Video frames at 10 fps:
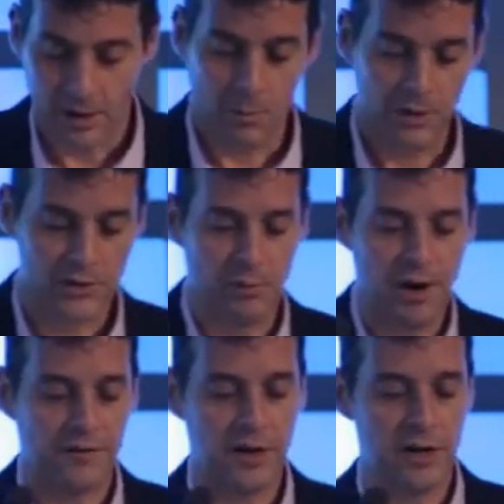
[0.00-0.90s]
Well,
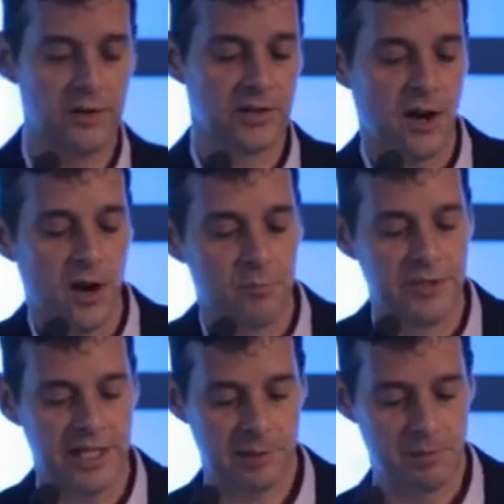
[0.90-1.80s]
smartphones are
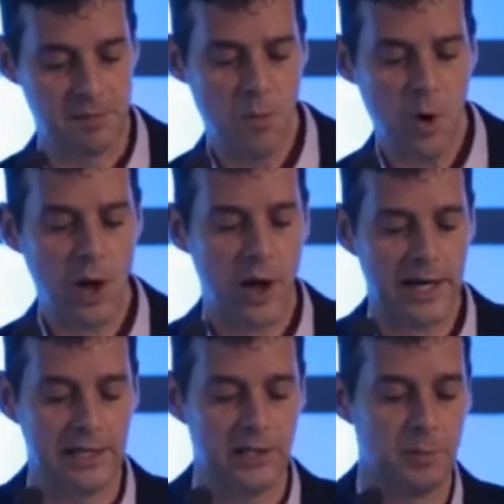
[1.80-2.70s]
predictably more
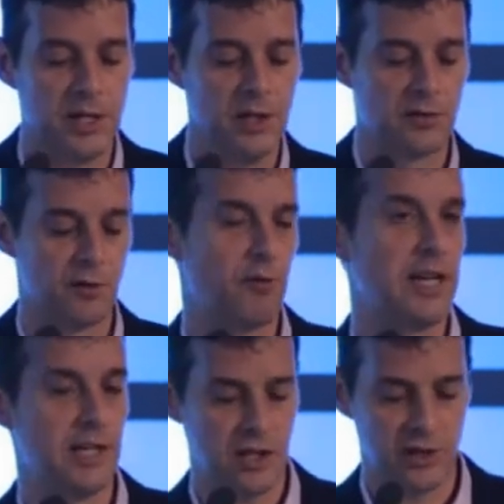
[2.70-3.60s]
likely to be used for
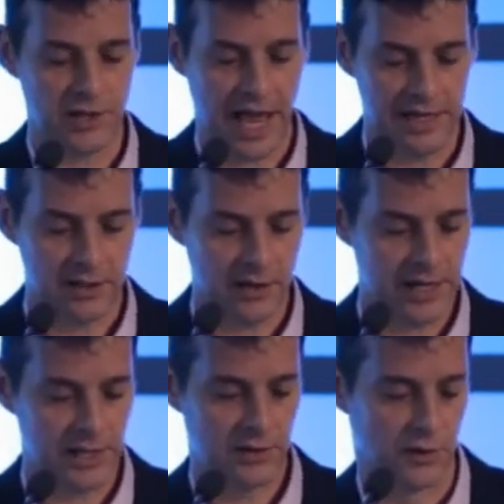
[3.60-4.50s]
reading news
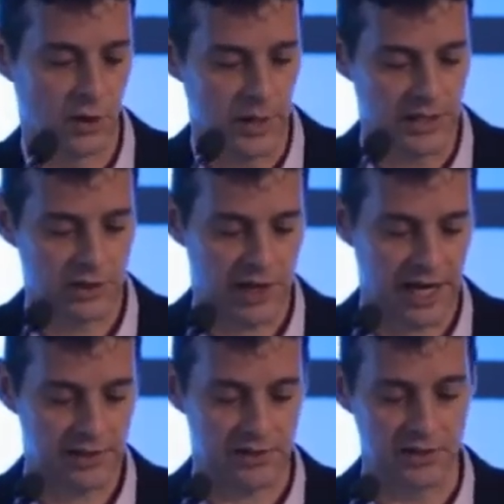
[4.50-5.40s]
headlines, for quick
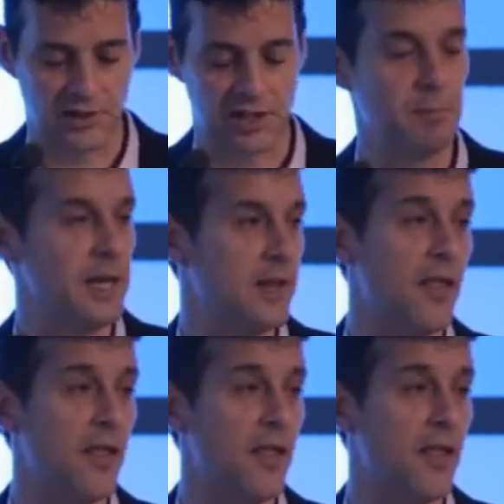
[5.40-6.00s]
checks and skimming